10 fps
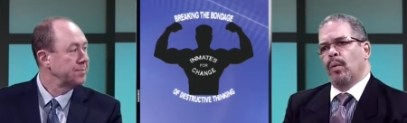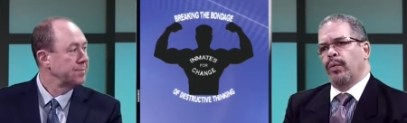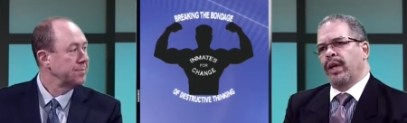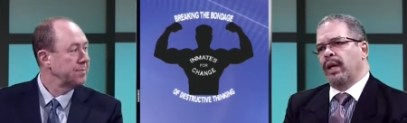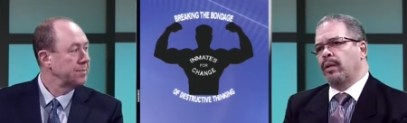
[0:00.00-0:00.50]

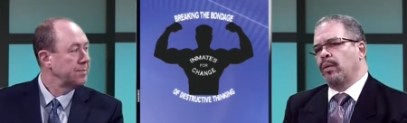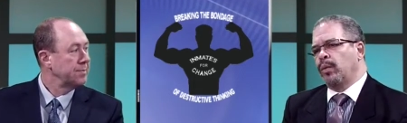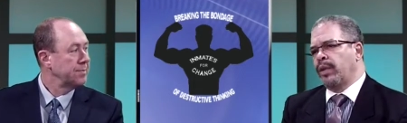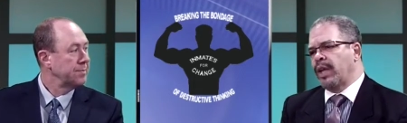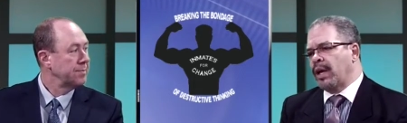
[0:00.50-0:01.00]
Speaker 1: That,
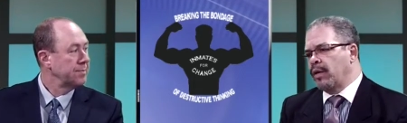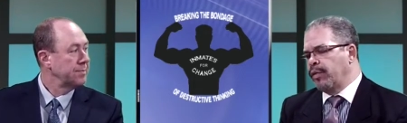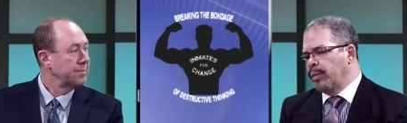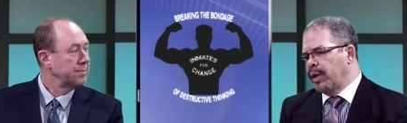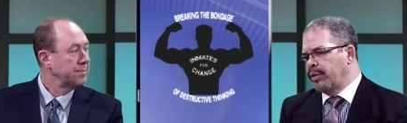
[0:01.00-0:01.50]
with that
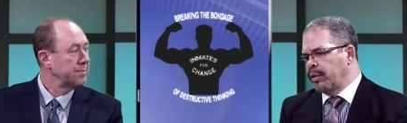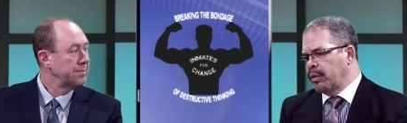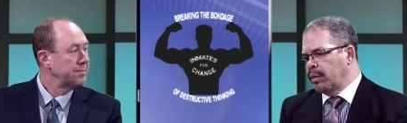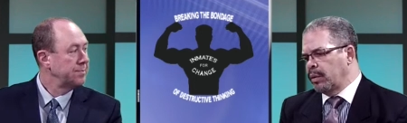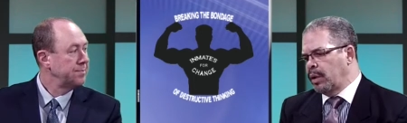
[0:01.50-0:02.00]

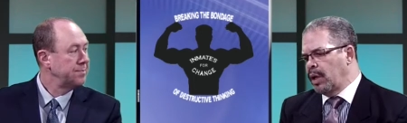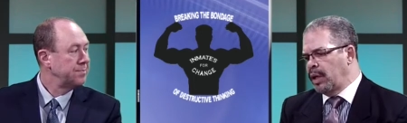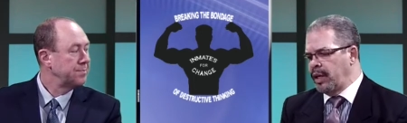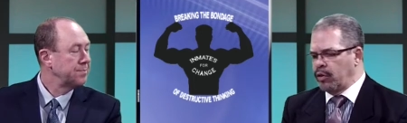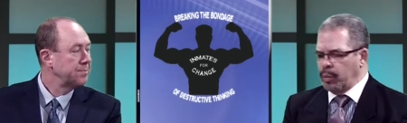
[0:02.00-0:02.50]
information, it
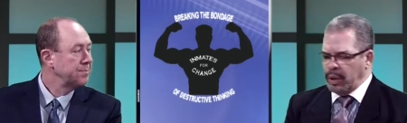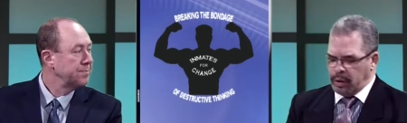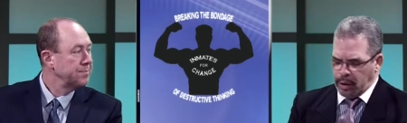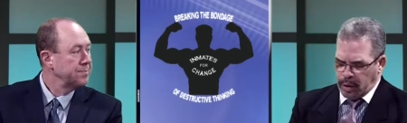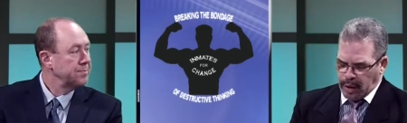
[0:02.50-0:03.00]
leads me
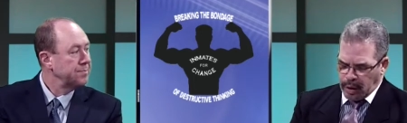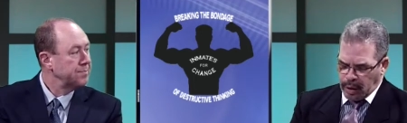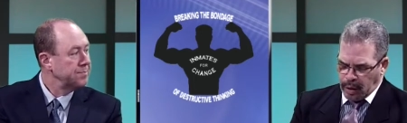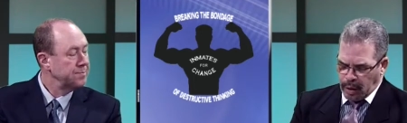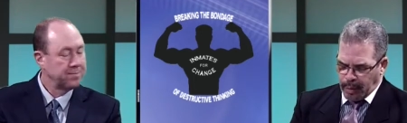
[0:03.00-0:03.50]
to
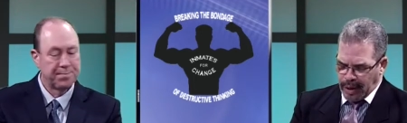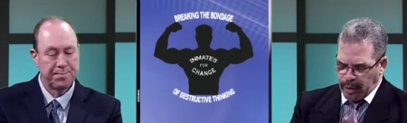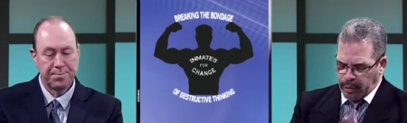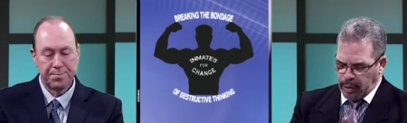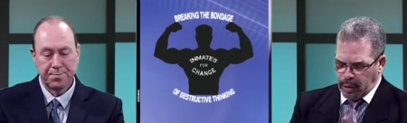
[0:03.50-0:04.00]
thinking
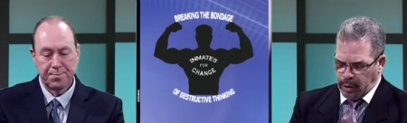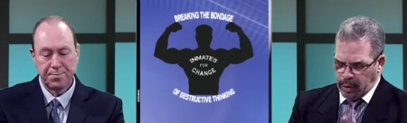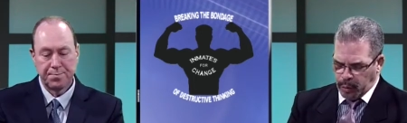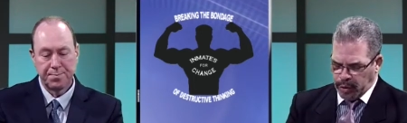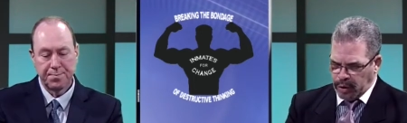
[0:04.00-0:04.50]
about the
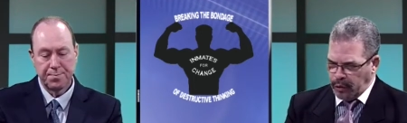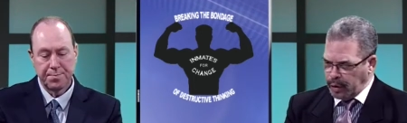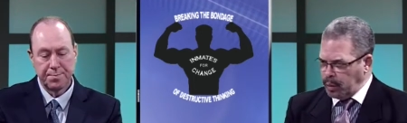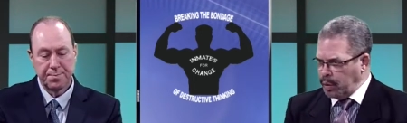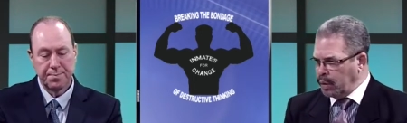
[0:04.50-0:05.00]

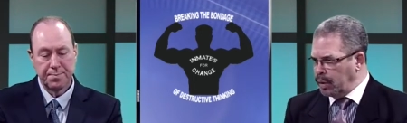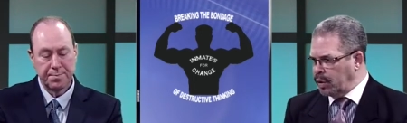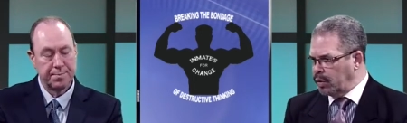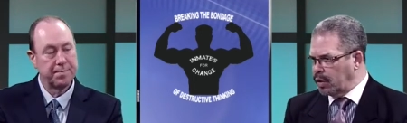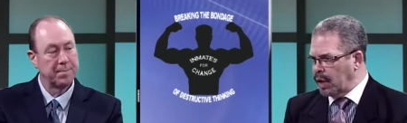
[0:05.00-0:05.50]
specific
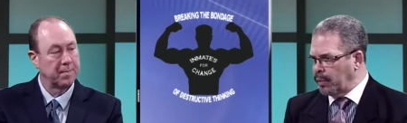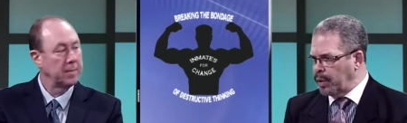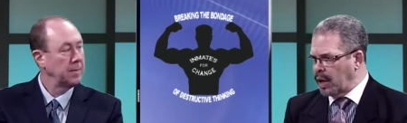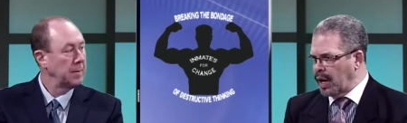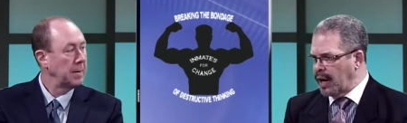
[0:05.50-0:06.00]
communities that
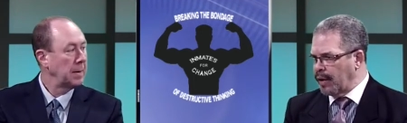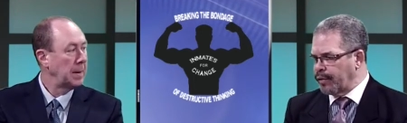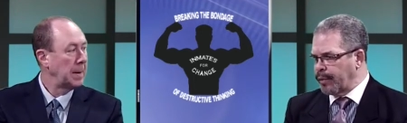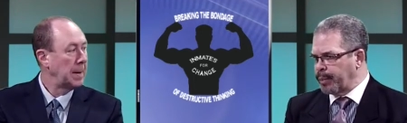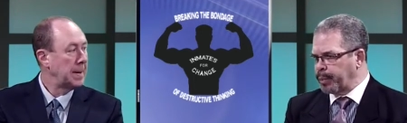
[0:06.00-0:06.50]
we
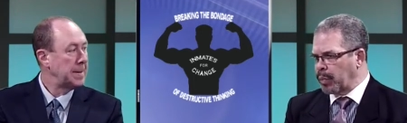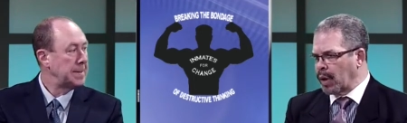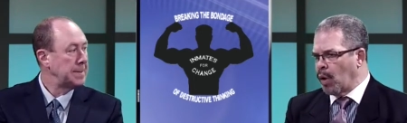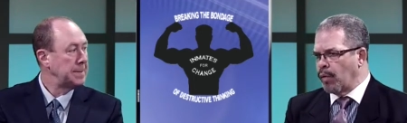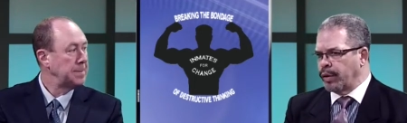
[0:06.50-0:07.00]
have
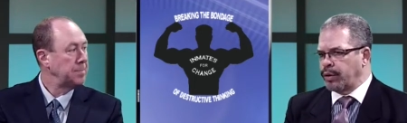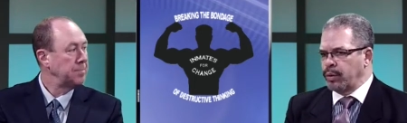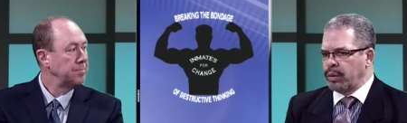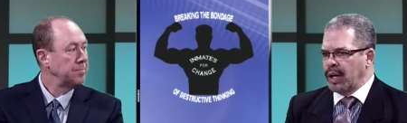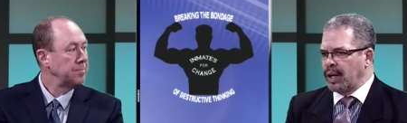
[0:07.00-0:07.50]
over
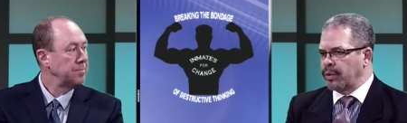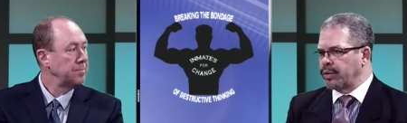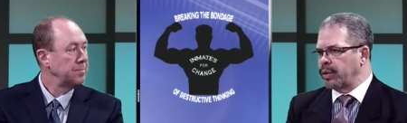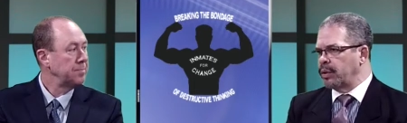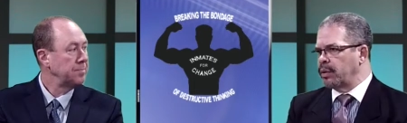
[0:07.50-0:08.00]

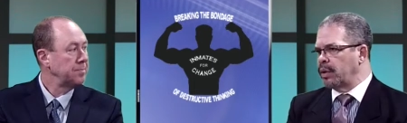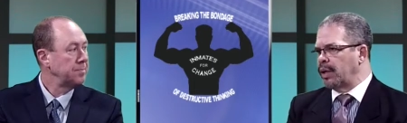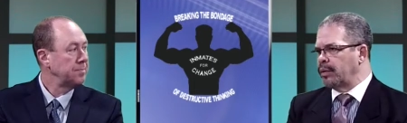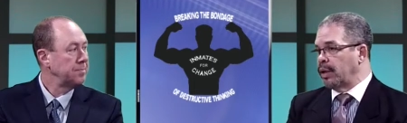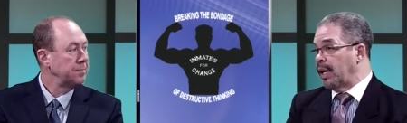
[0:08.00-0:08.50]
2,000,
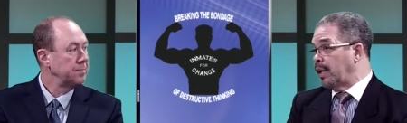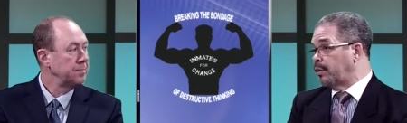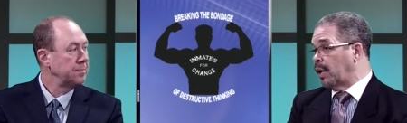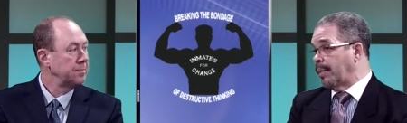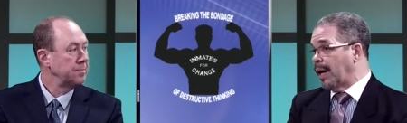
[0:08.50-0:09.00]
uh, the
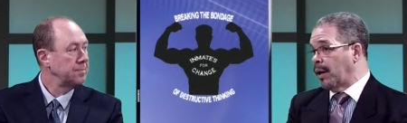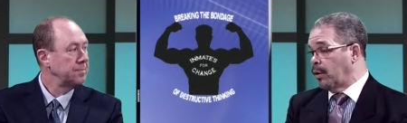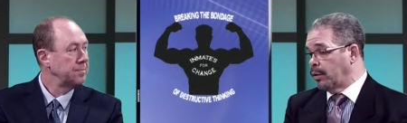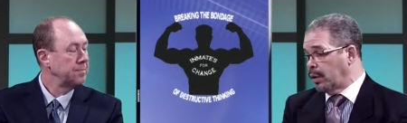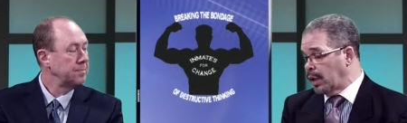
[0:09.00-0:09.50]
last time I
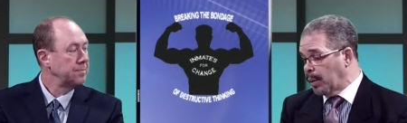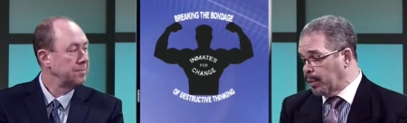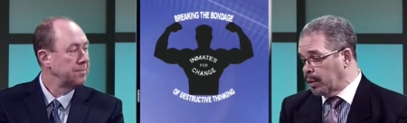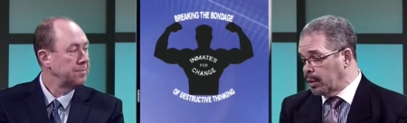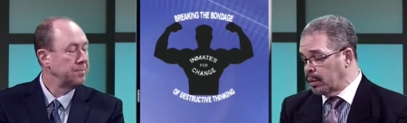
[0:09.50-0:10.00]
heard the
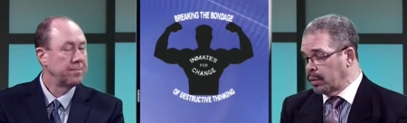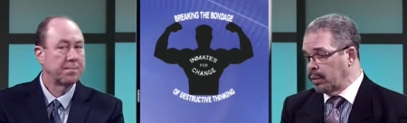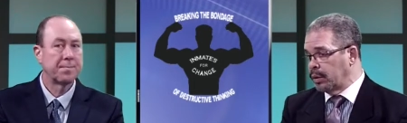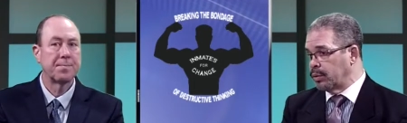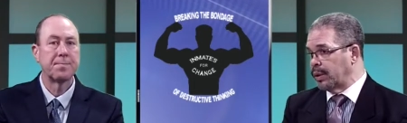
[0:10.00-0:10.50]
number,
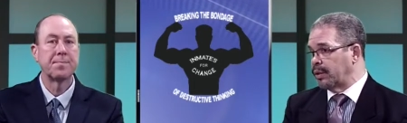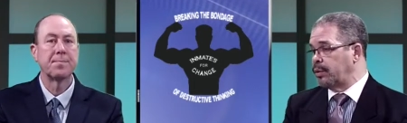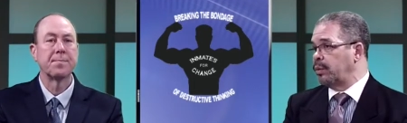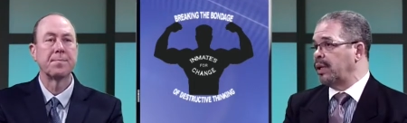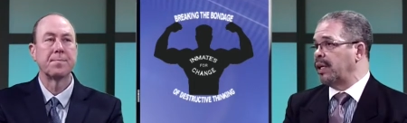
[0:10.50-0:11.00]
was around
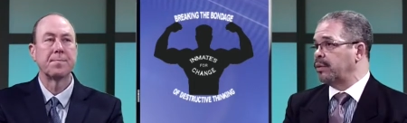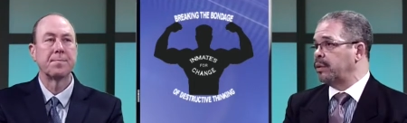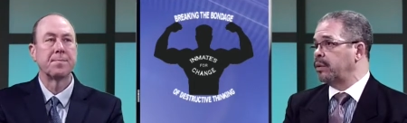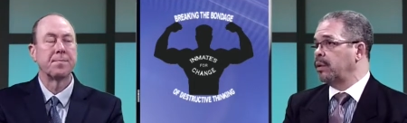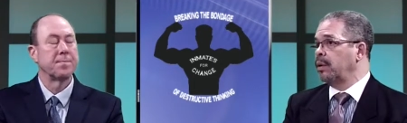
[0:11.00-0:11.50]

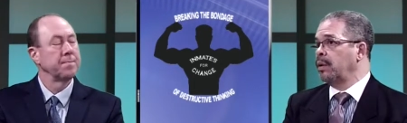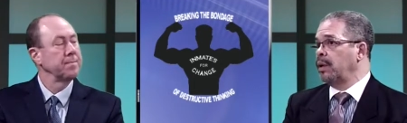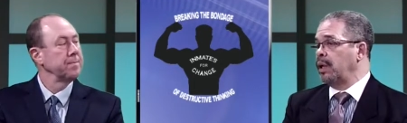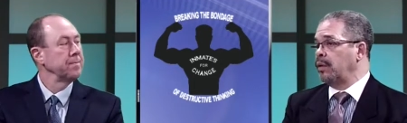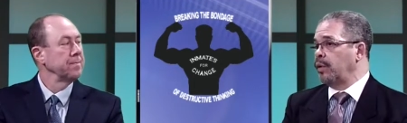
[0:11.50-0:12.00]
2,000
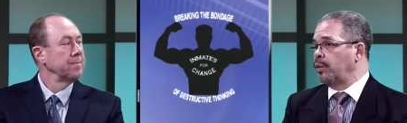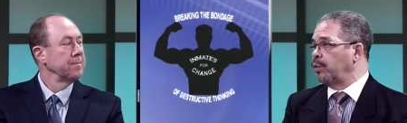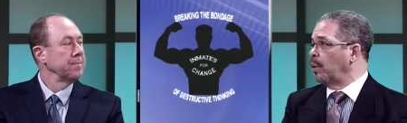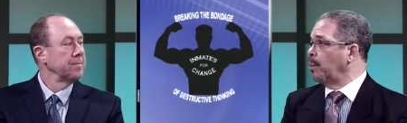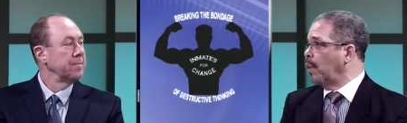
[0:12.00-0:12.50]

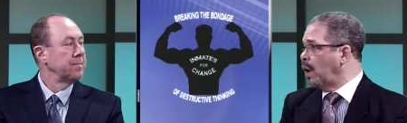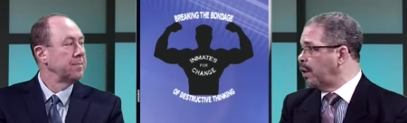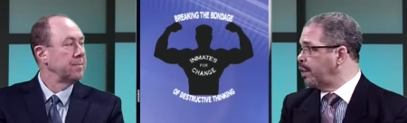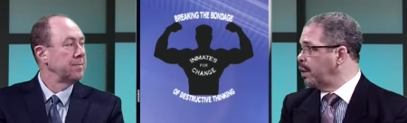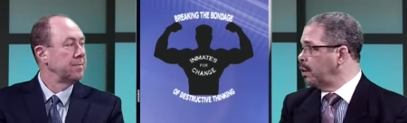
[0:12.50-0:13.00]
individuals a
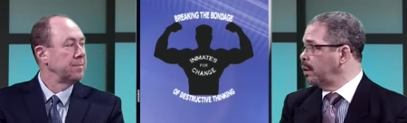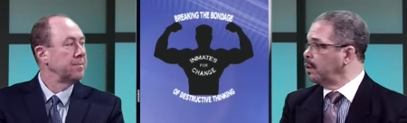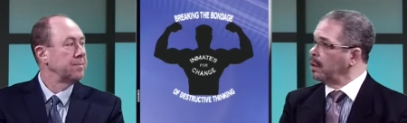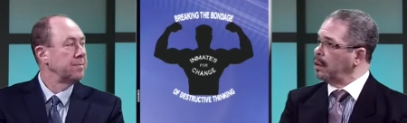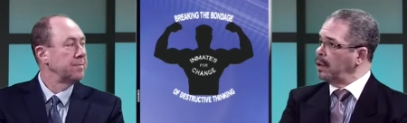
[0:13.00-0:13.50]
month
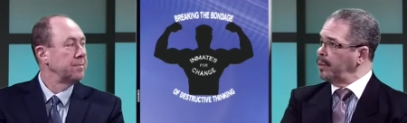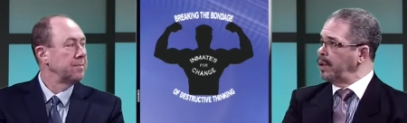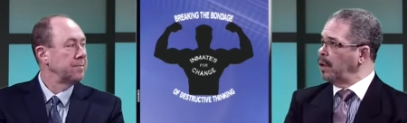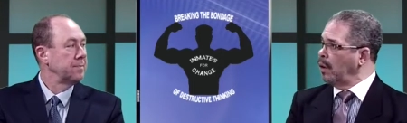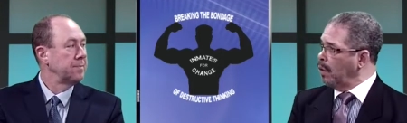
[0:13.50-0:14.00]

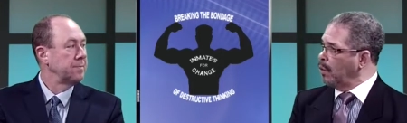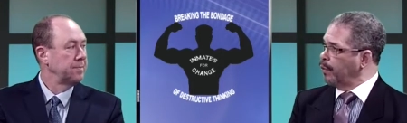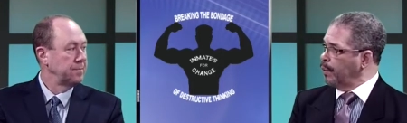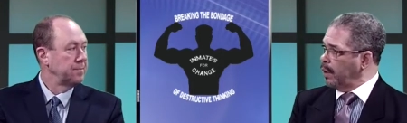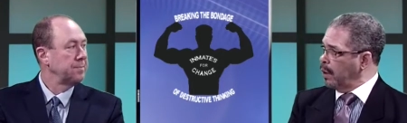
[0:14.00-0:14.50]
coming home
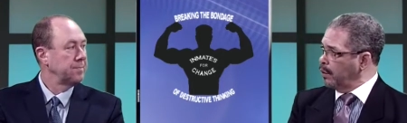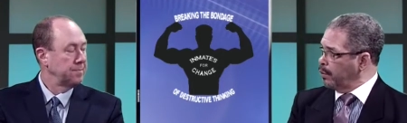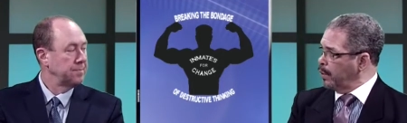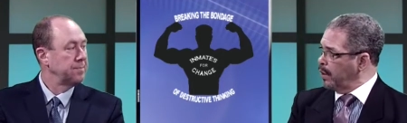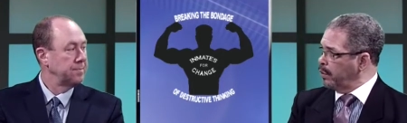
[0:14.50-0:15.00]
from
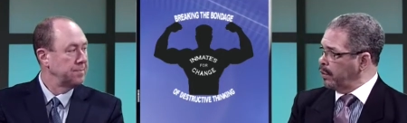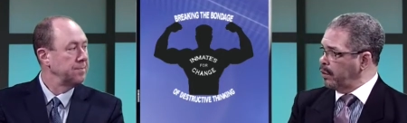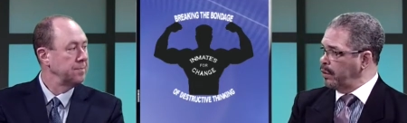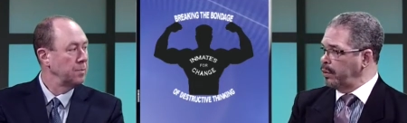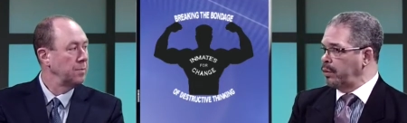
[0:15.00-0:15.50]
incarceration
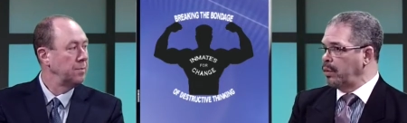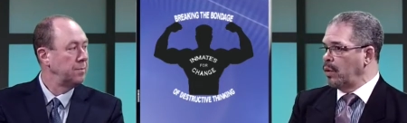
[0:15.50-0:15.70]
to